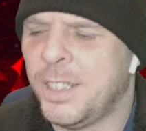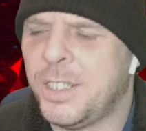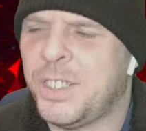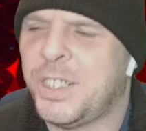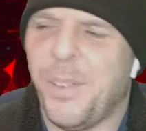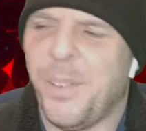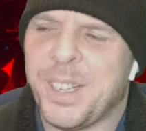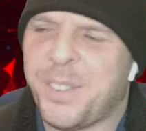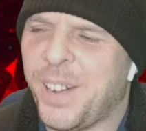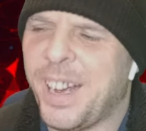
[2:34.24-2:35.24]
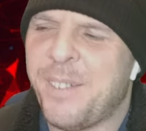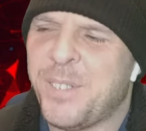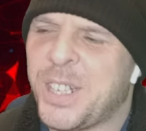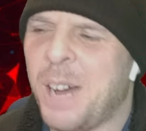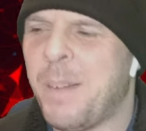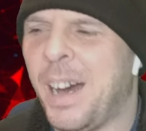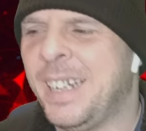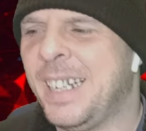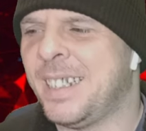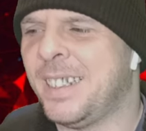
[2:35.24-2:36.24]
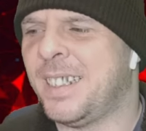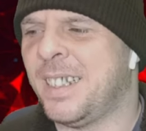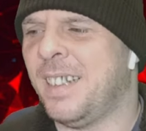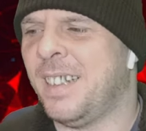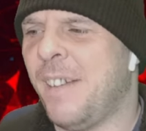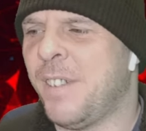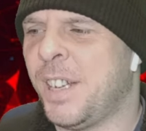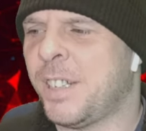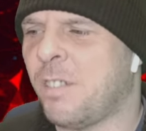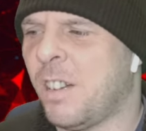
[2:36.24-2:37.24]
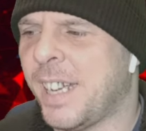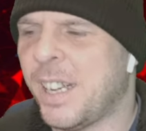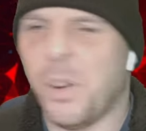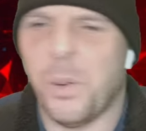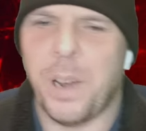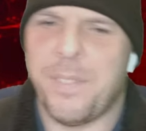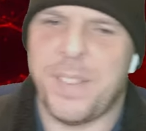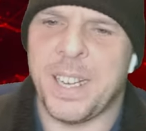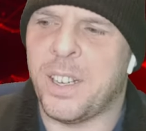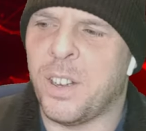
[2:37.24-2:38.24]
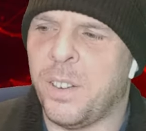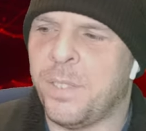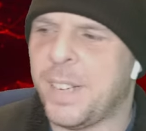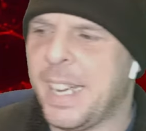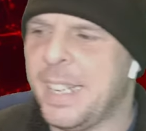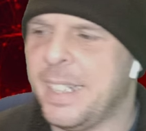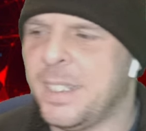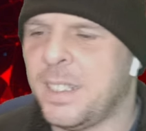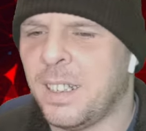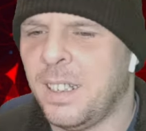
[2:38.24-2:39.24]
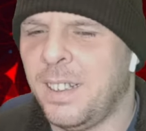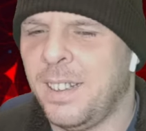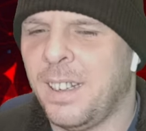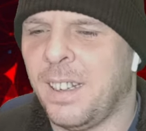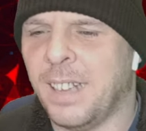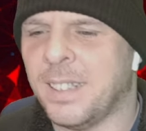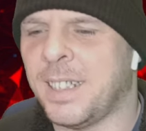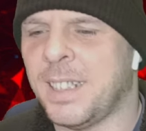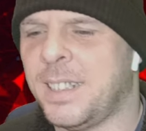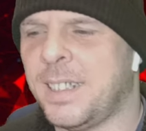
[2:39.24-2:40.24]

Do you know what? It's for every time I listen to Ariana Grande, all I think of is like this.